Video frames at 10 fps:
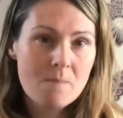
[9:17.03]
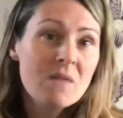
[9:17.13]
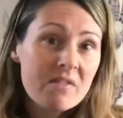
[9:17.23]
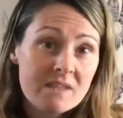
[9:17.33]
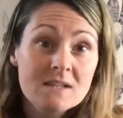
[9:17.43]

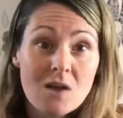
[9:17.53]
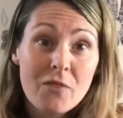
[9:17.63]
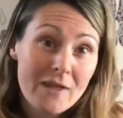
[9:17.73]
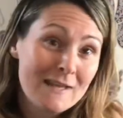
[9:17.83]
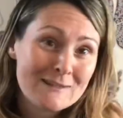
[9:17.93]
These are
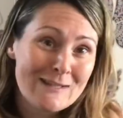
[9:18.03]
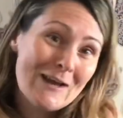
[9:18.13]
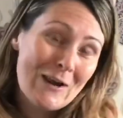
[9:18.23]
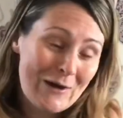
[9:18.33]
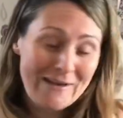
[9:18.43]
things that
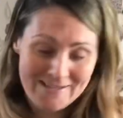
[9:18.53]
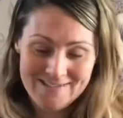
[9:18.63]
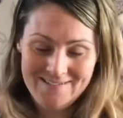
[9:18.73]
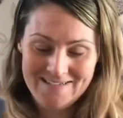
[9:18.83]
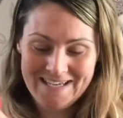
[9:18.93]
like
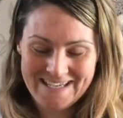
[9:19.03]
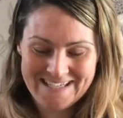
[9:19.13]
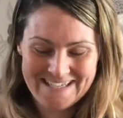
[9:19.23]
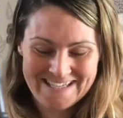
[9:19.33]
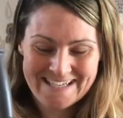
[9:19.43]

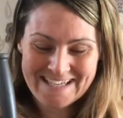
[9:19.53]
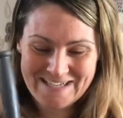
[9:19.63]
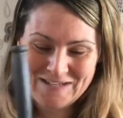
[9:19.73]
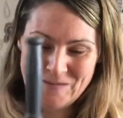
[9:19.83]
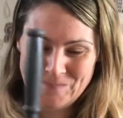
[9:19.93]

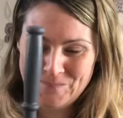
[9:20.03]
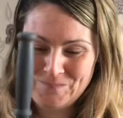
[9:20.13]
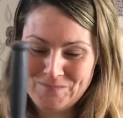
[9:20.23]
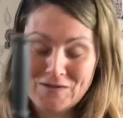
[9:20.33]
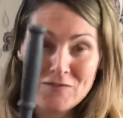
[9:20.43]

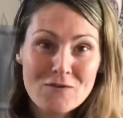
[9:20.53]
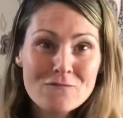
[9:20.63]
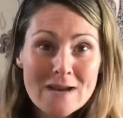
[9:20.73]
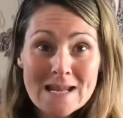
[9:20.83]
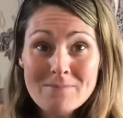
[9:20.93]
that
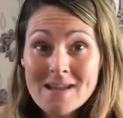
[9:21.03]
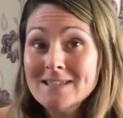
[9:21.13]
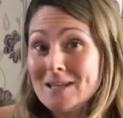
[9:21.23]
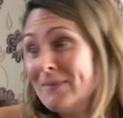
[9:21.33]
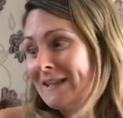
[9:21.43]
really mean
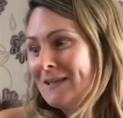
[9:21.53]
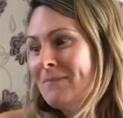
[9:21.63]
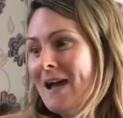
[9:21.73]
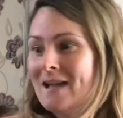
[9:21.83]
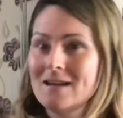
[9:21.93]
something to
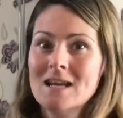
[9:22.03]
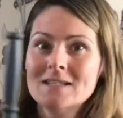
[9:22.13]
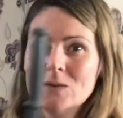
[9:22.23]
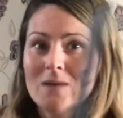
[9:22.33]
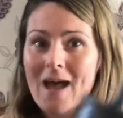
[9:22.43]
me. So
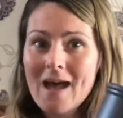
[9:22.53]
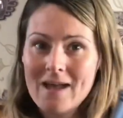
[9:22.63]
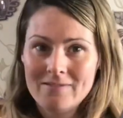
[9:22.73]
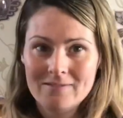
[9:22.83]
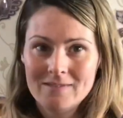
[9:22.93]

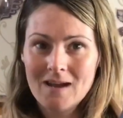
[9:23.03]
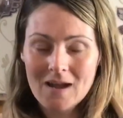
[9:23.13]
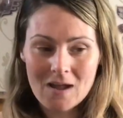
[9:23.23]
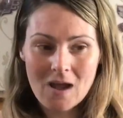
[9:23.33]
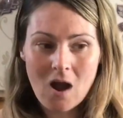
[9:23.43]
yeah,
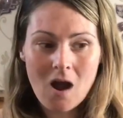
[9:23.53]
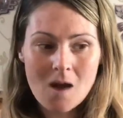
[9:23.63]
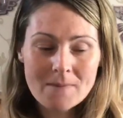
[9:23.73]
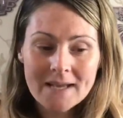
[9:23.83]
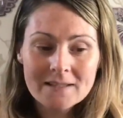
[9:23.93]
I
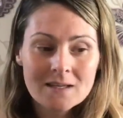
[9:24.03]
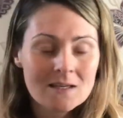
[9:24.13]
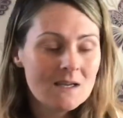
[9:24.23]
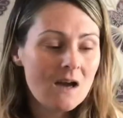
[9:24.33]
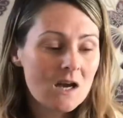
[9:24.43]
mean,
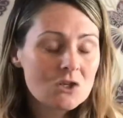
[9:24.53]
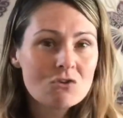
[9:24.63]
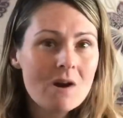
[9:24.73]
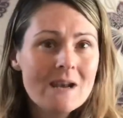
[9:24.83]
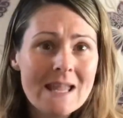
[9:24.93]
I can
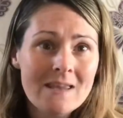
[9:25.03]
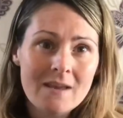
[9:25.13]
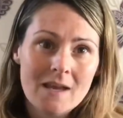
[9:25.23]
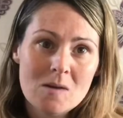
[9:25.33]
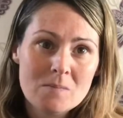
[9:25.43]
try and link
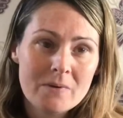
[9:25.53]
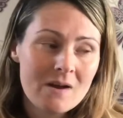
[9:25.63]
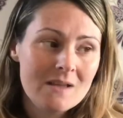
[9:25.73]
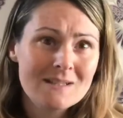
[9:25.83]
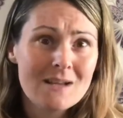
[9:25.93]
it,
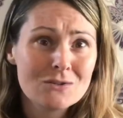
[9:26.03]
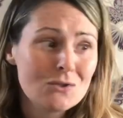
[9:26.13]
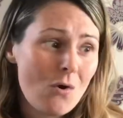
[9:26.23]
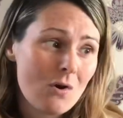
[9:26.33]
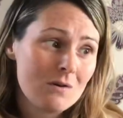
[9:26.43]
but it's out of
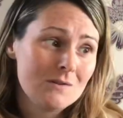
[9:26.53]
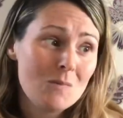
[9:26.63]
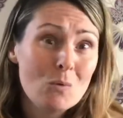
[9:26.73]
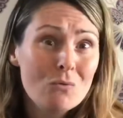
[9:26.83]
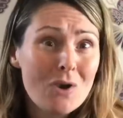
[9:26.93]
stock because I
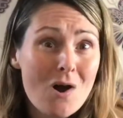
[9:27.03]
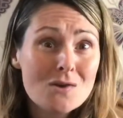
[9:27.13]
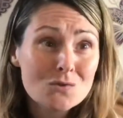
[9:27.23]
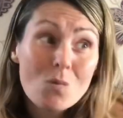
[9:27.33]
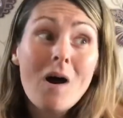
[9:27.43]
bought the
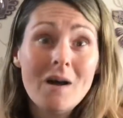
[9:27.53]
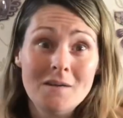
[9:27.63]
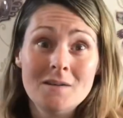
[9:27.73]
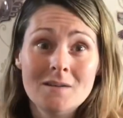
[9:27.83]
last one.